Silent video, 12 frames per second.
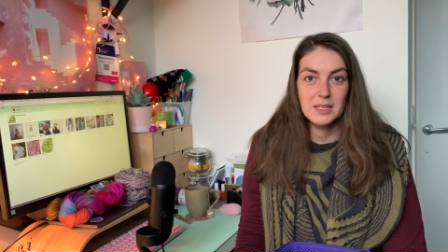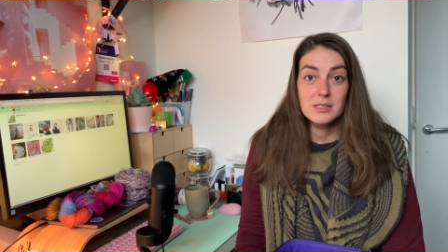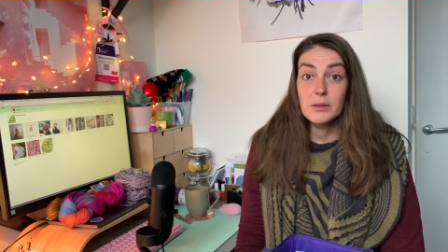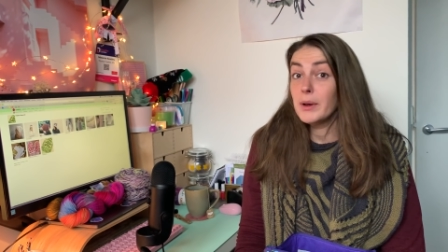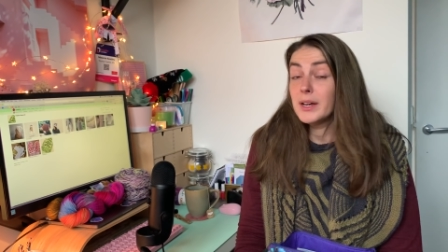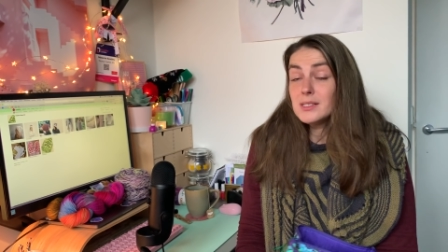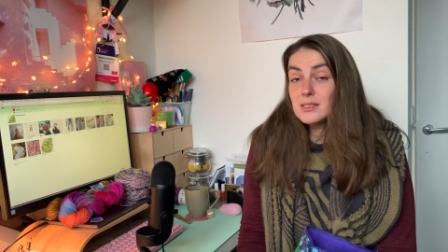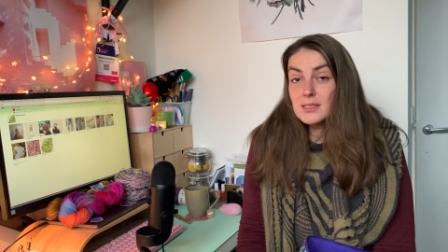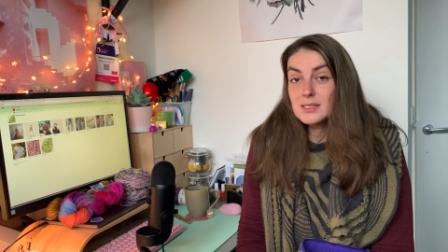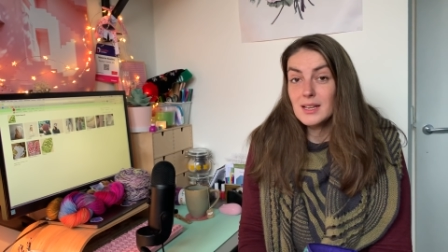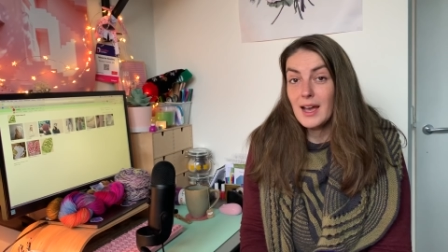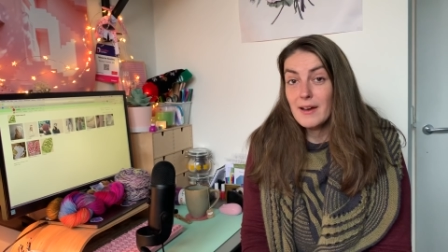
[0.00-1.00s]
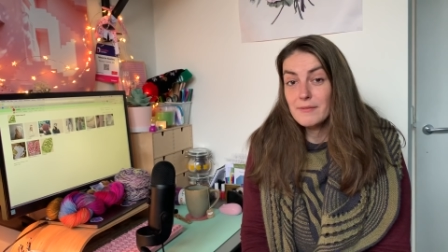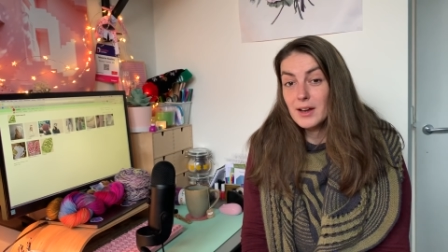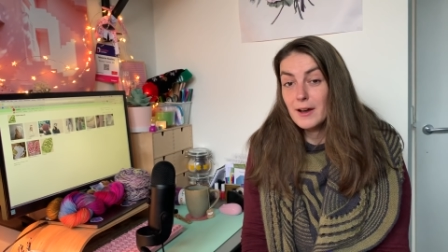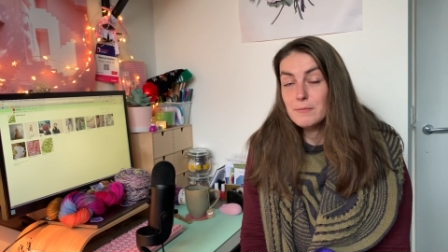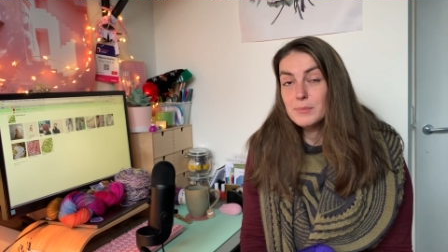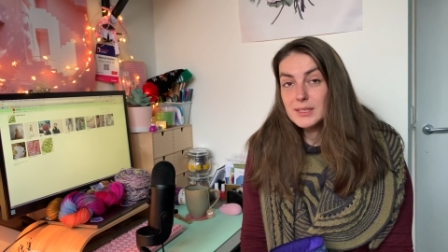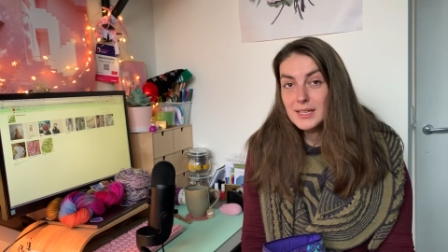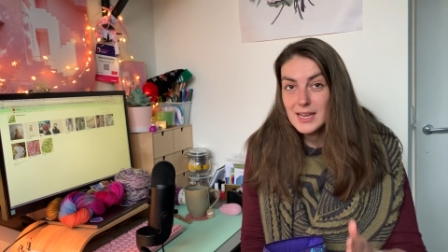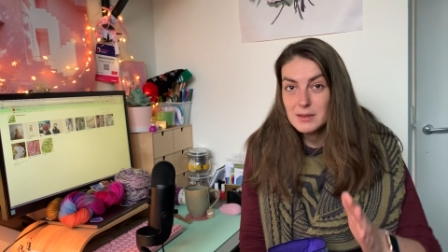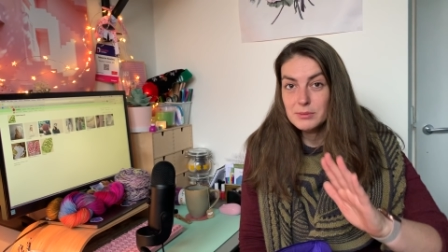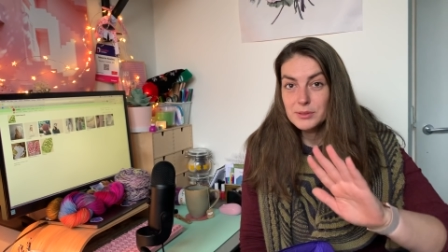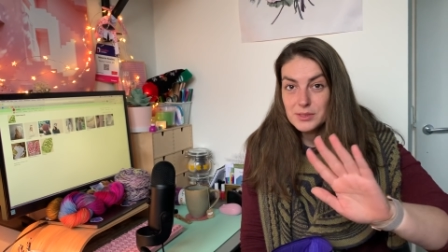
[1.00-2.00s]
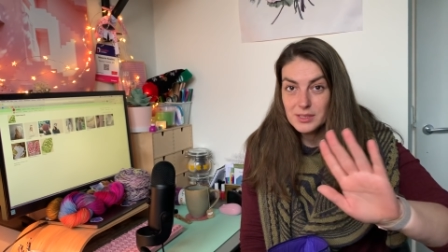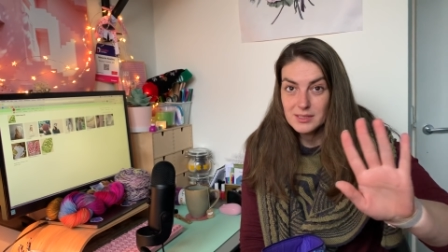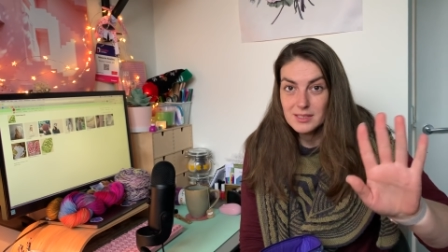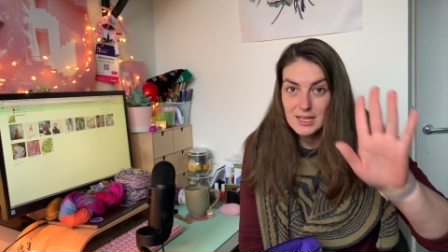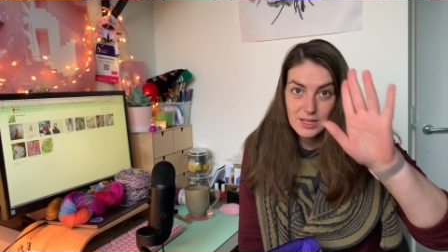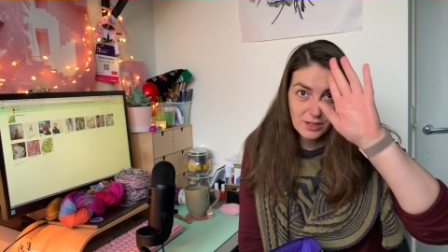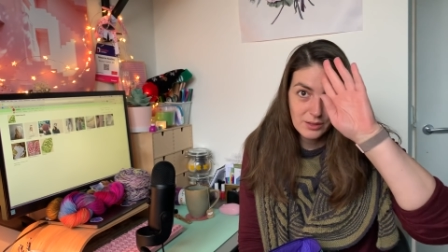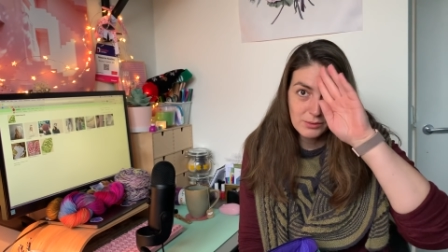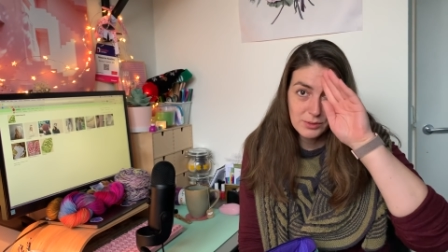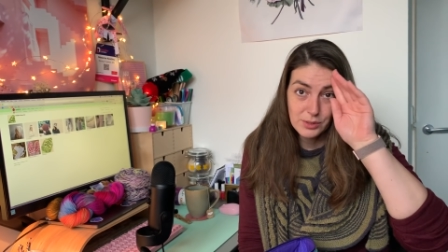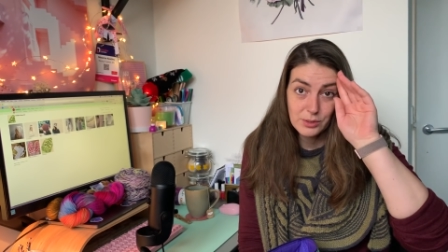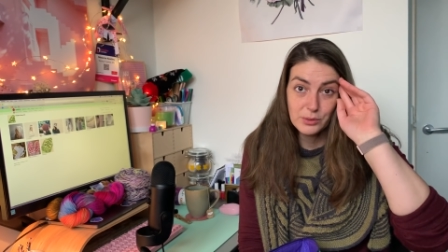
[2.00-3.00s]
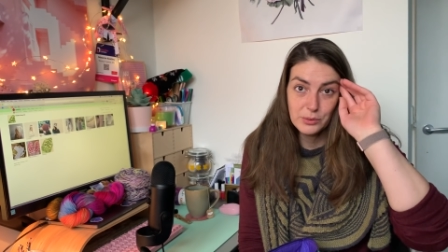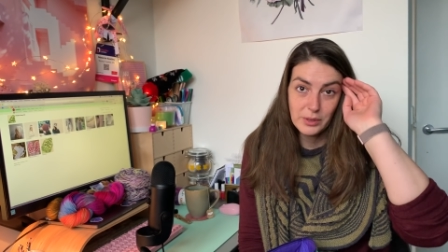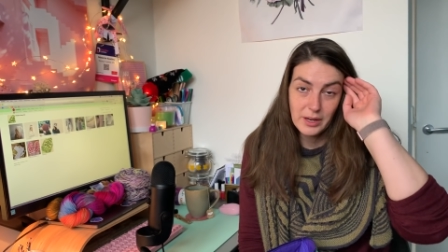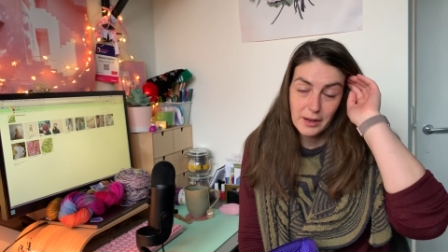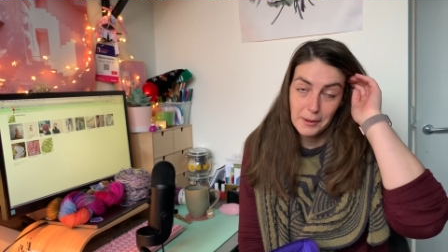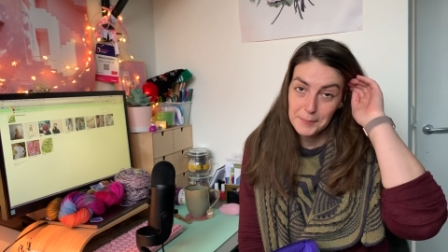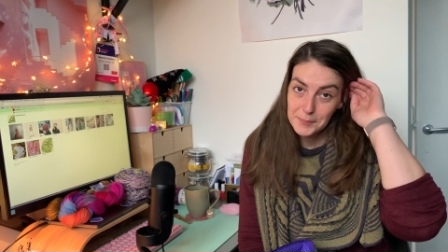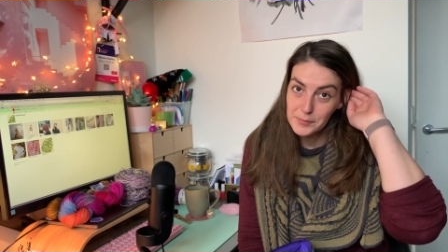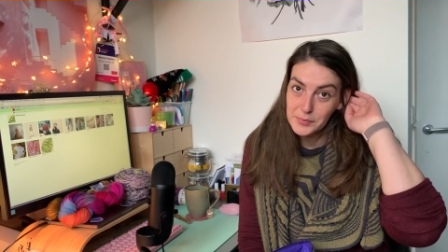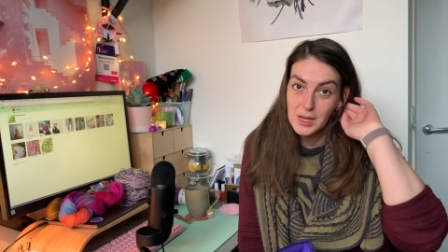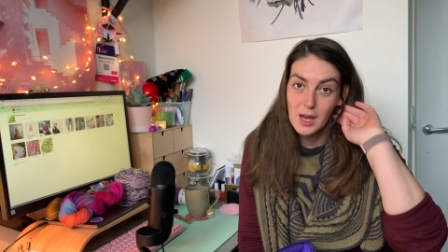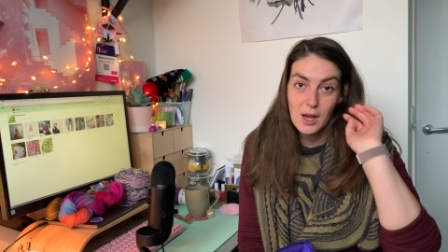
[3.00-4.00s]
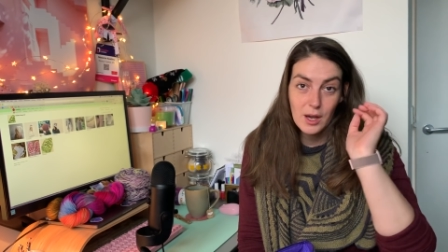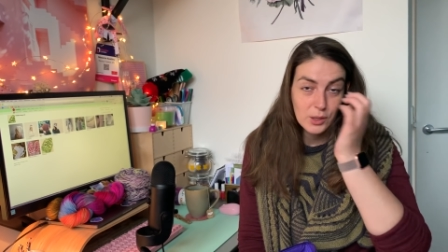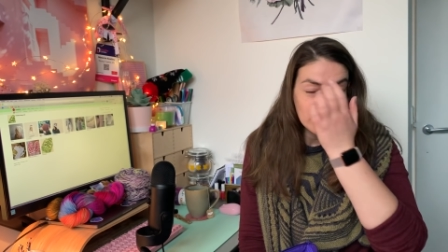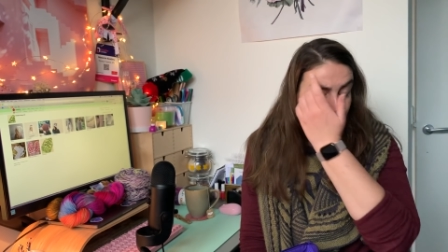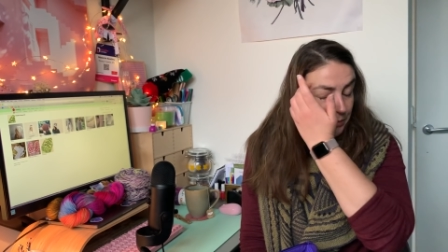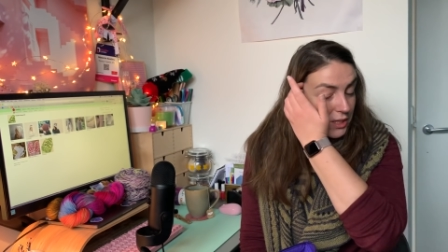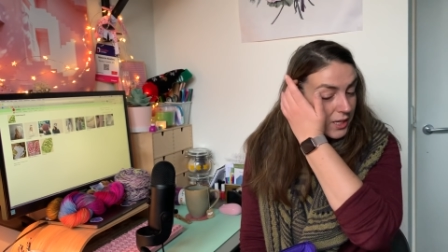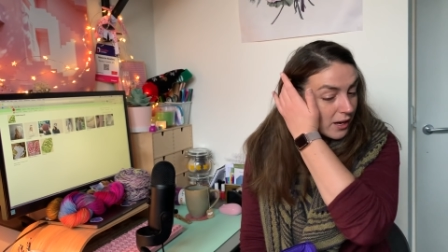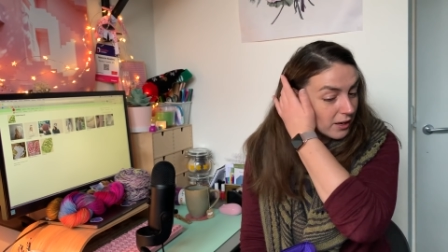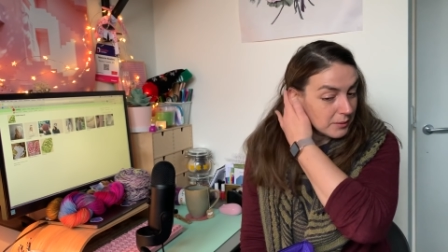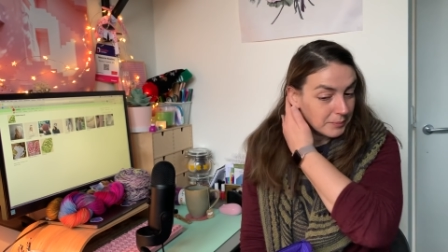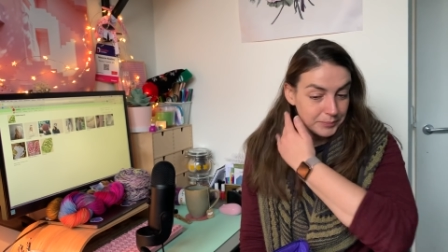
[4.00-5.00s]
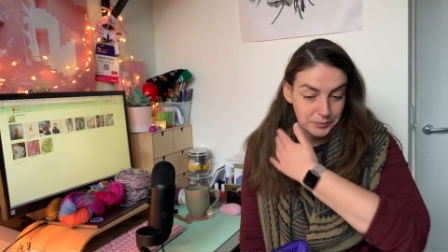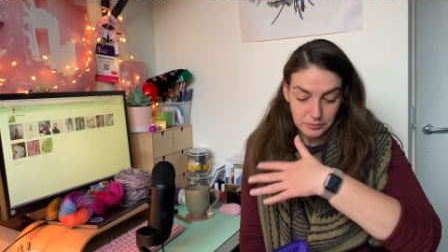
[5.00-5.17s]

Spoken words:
So I've been able to say no to Christmas yarn